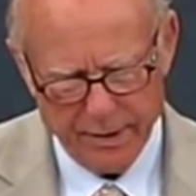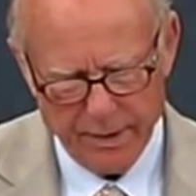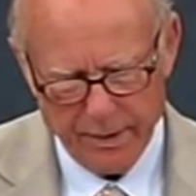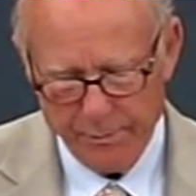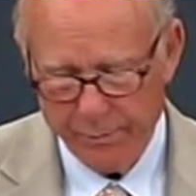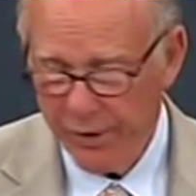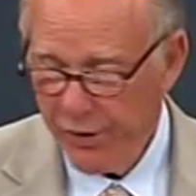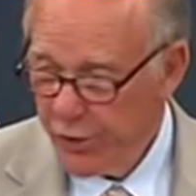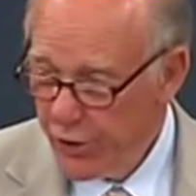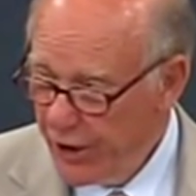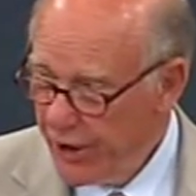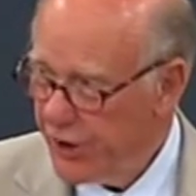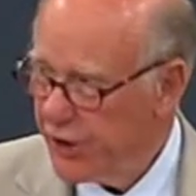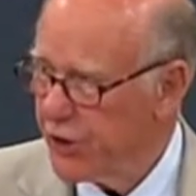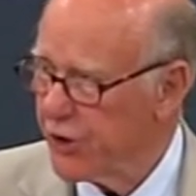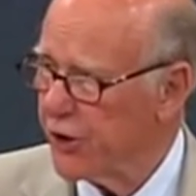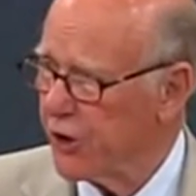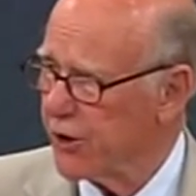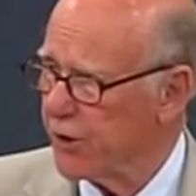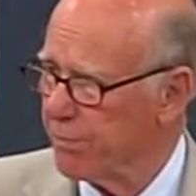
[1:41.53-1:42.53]
But
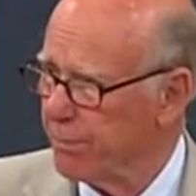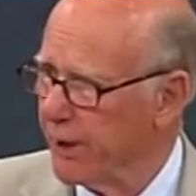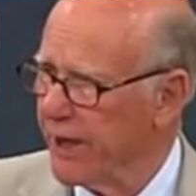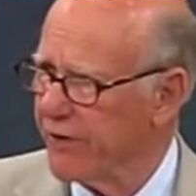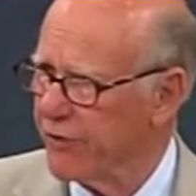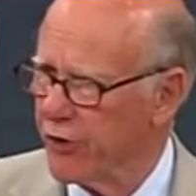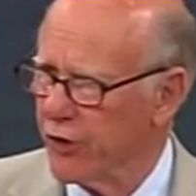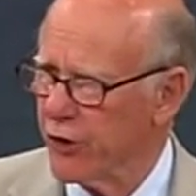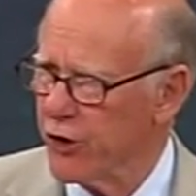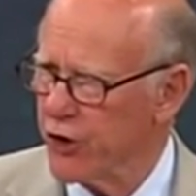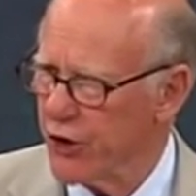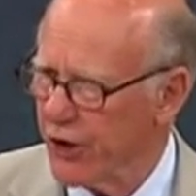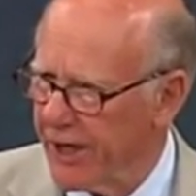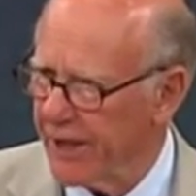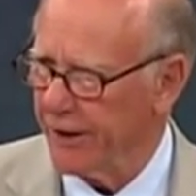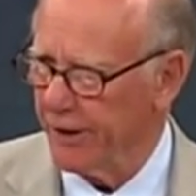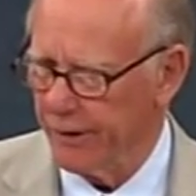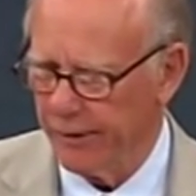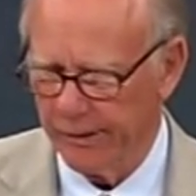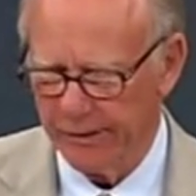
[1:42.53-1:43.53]
just to split the
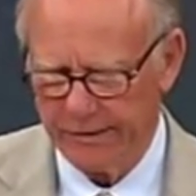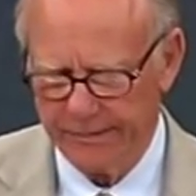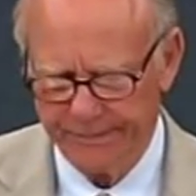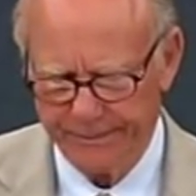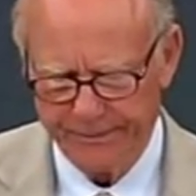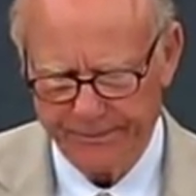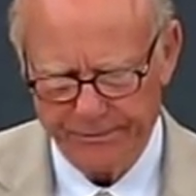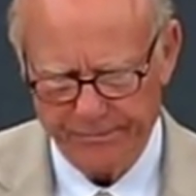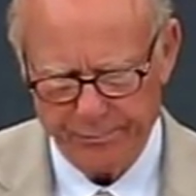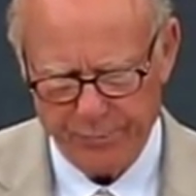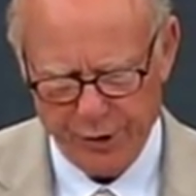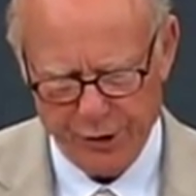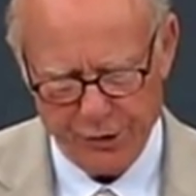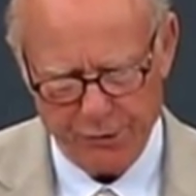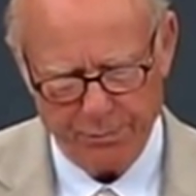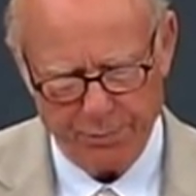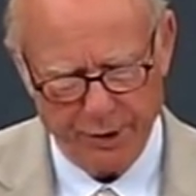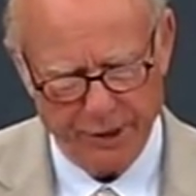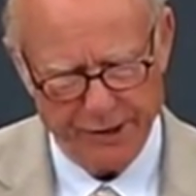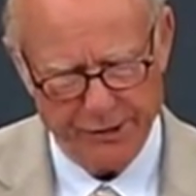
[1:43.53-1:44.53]
shingle,
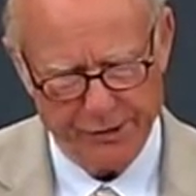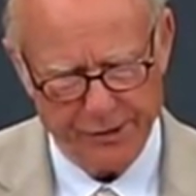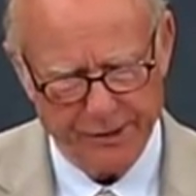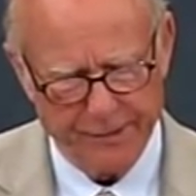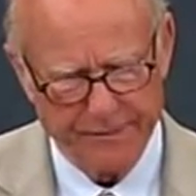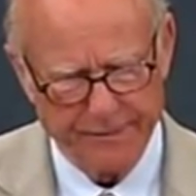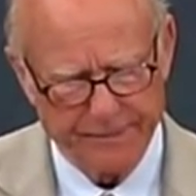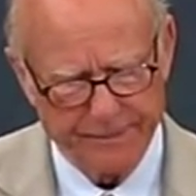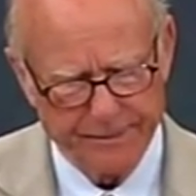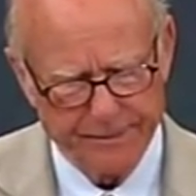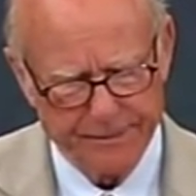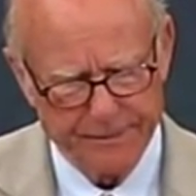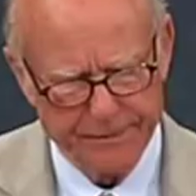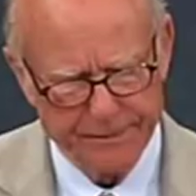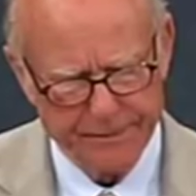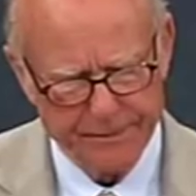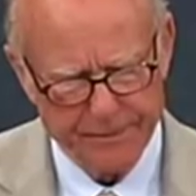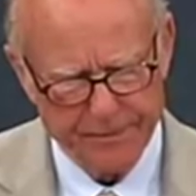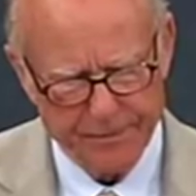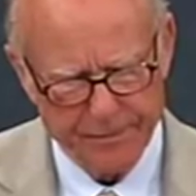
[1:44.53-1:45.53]
Mr. President,
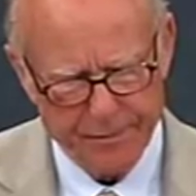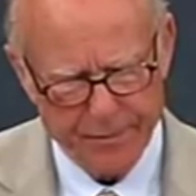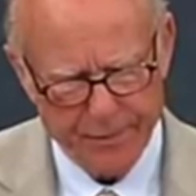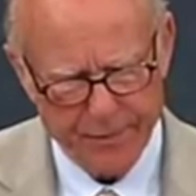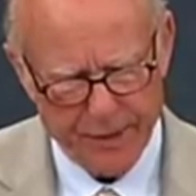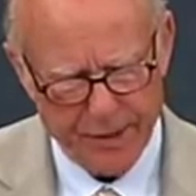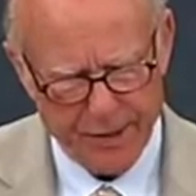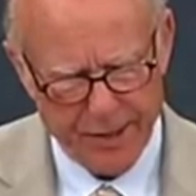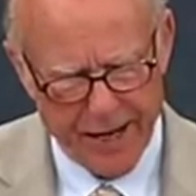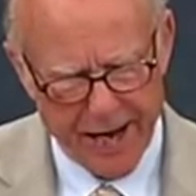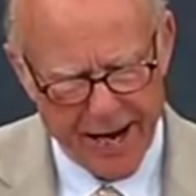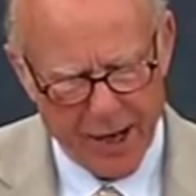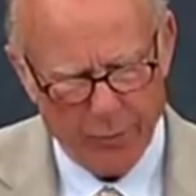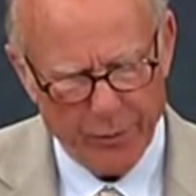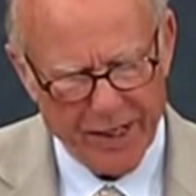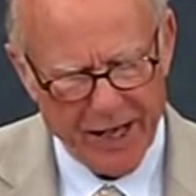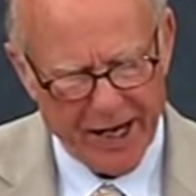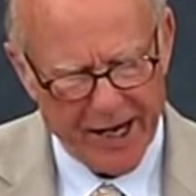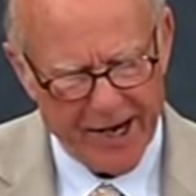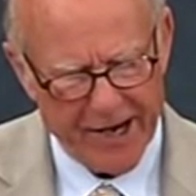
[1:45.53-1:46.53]
now
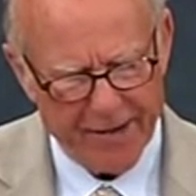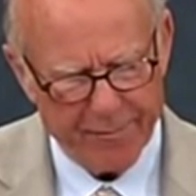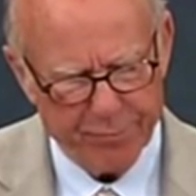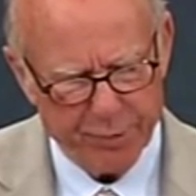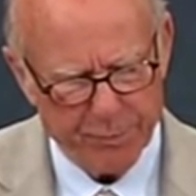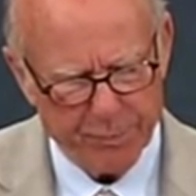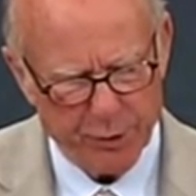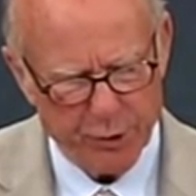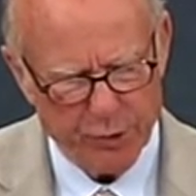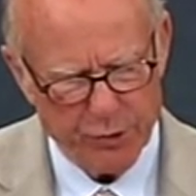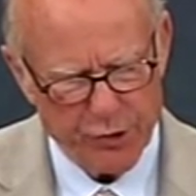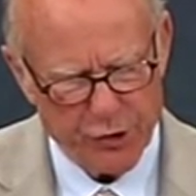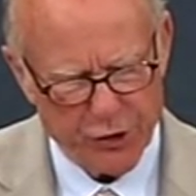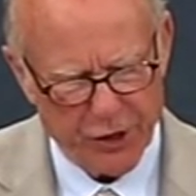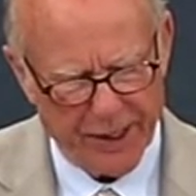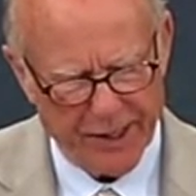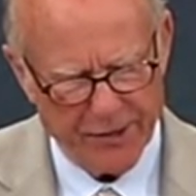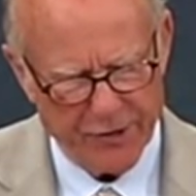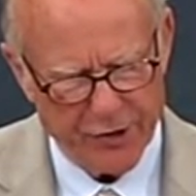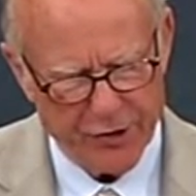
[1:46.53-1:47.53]
we have proposed
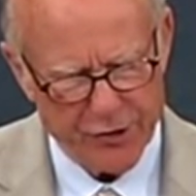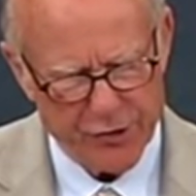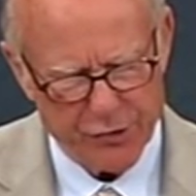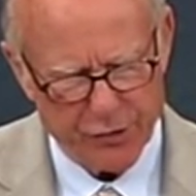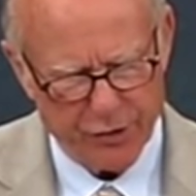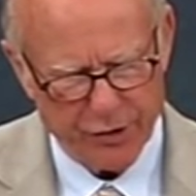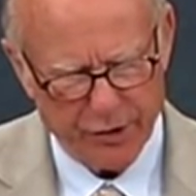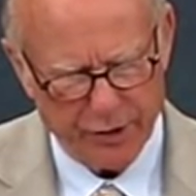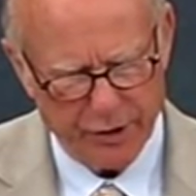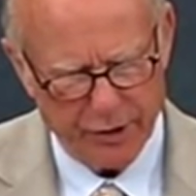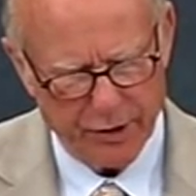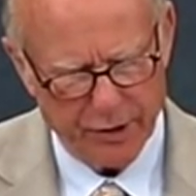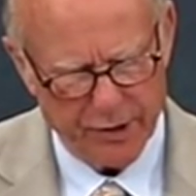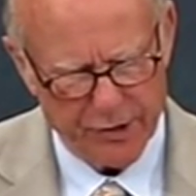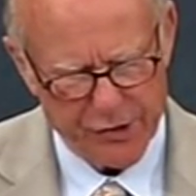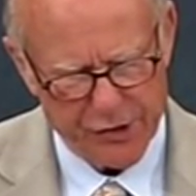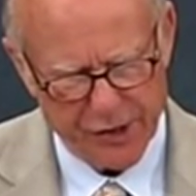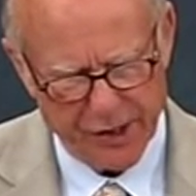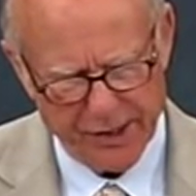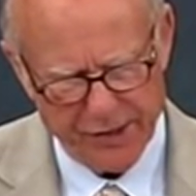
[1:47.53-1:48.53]
changes to the current
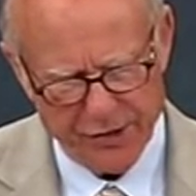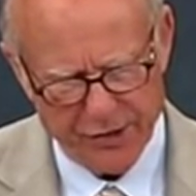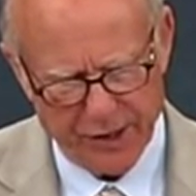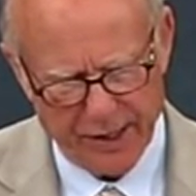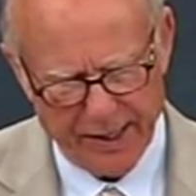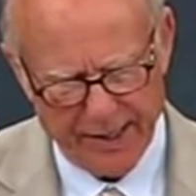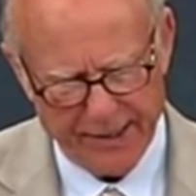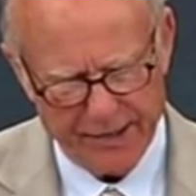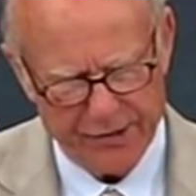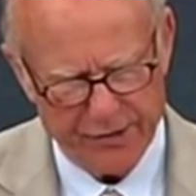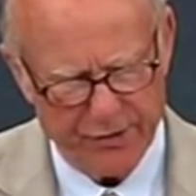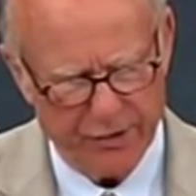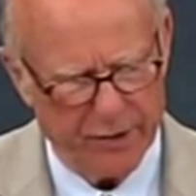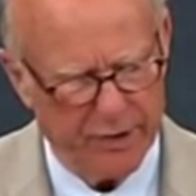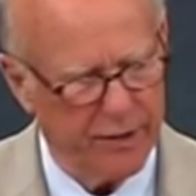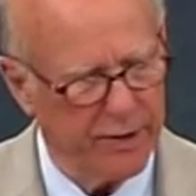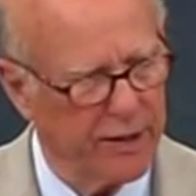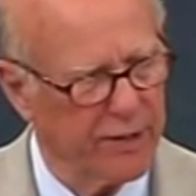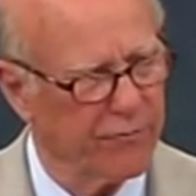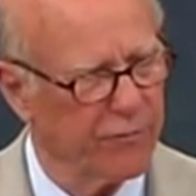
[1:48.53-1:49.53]
estate tax,
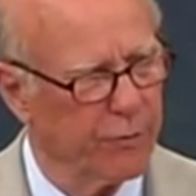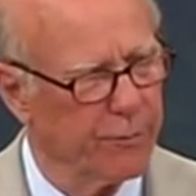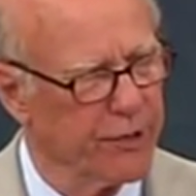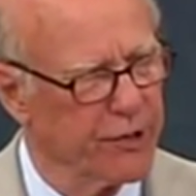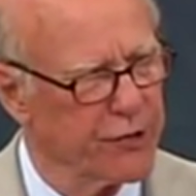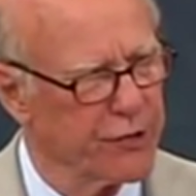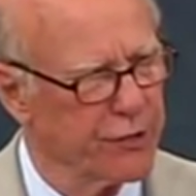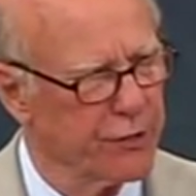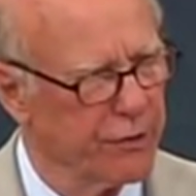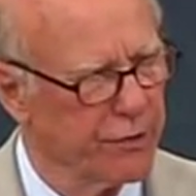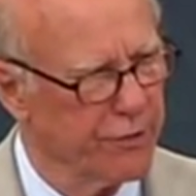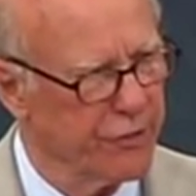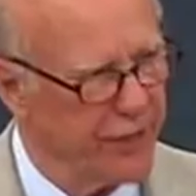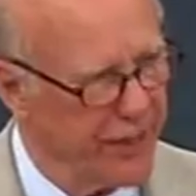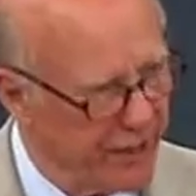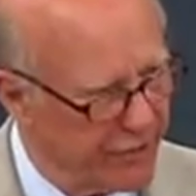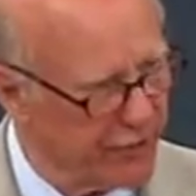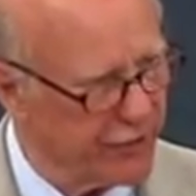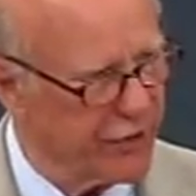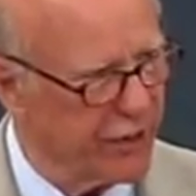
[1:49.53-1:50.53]
the infamous
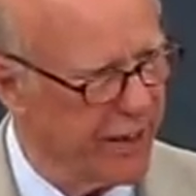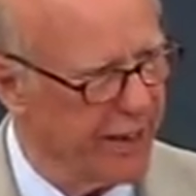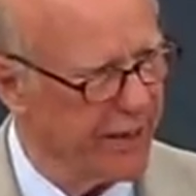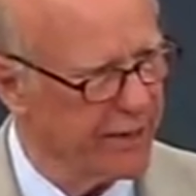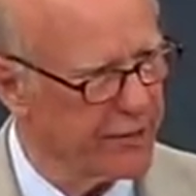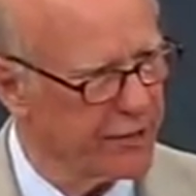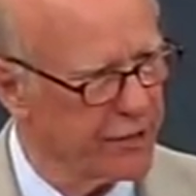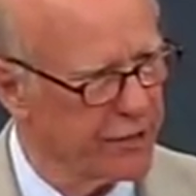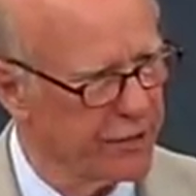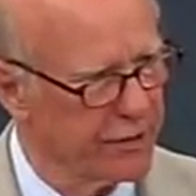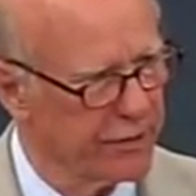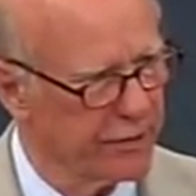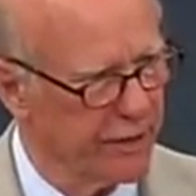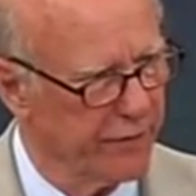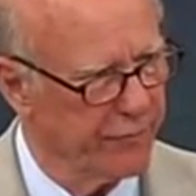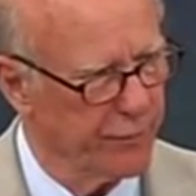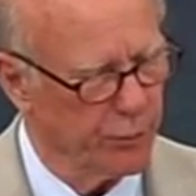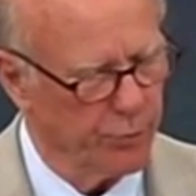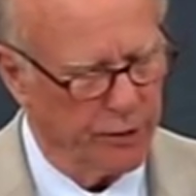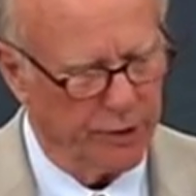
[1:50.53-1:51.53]
death tax,
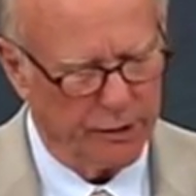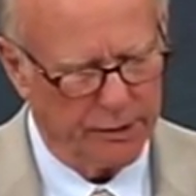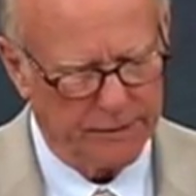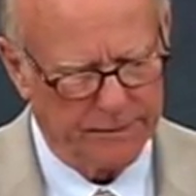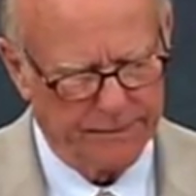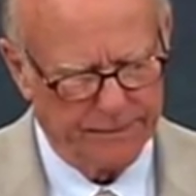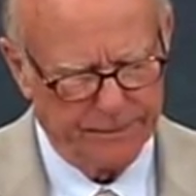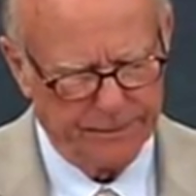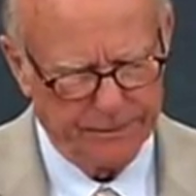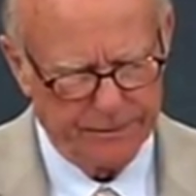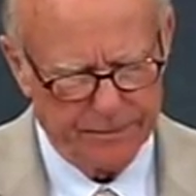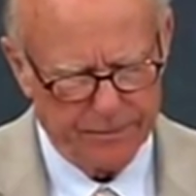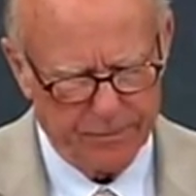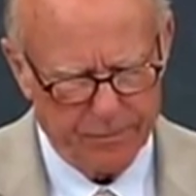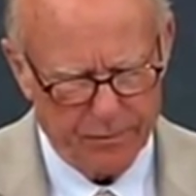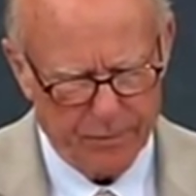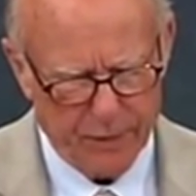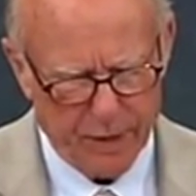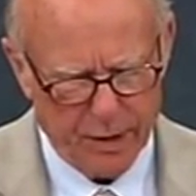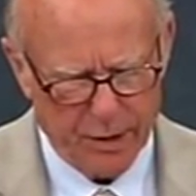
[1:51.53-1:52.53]
if you will,
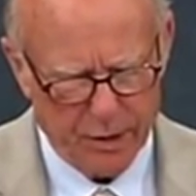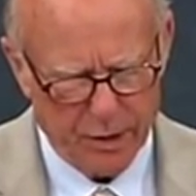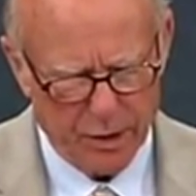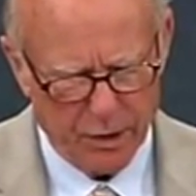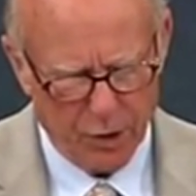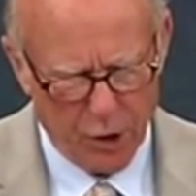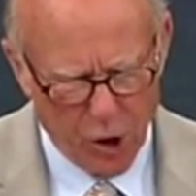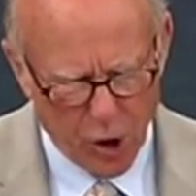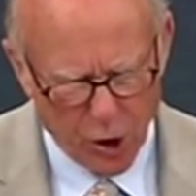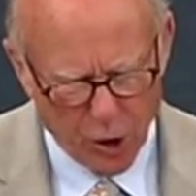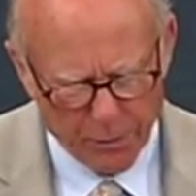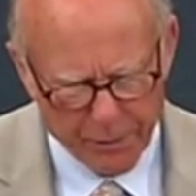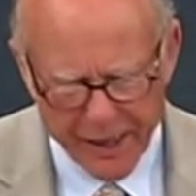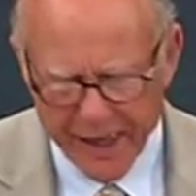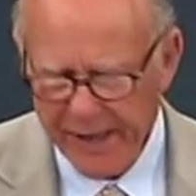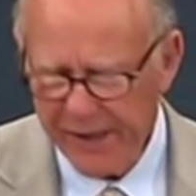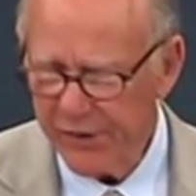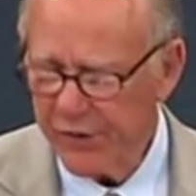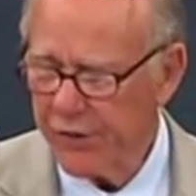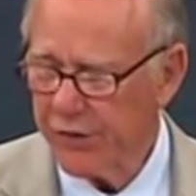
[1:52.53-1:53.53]
all
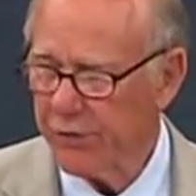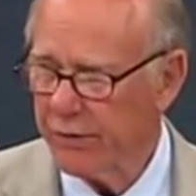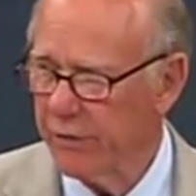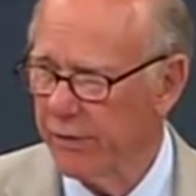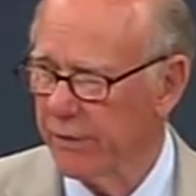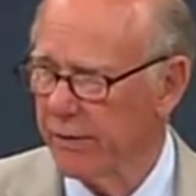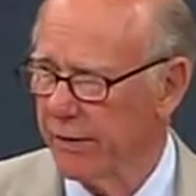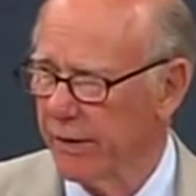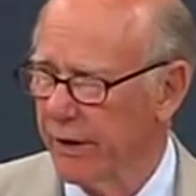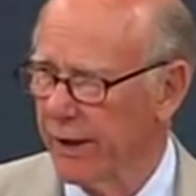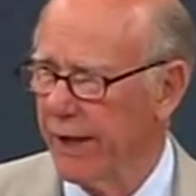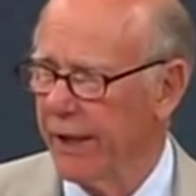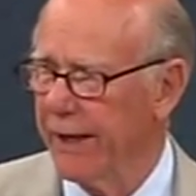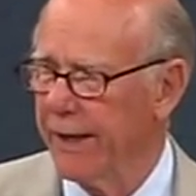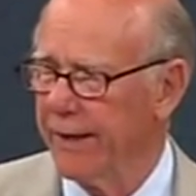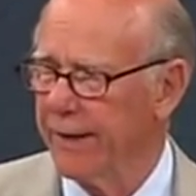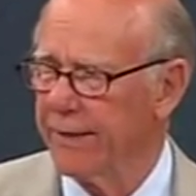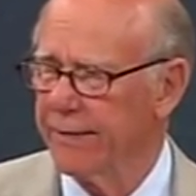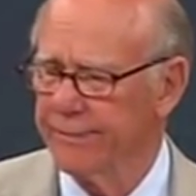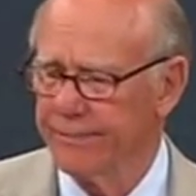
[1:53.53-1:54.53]
based,
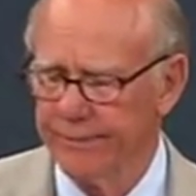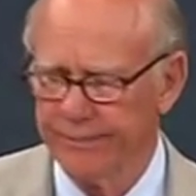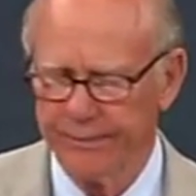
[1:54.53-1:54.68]
again,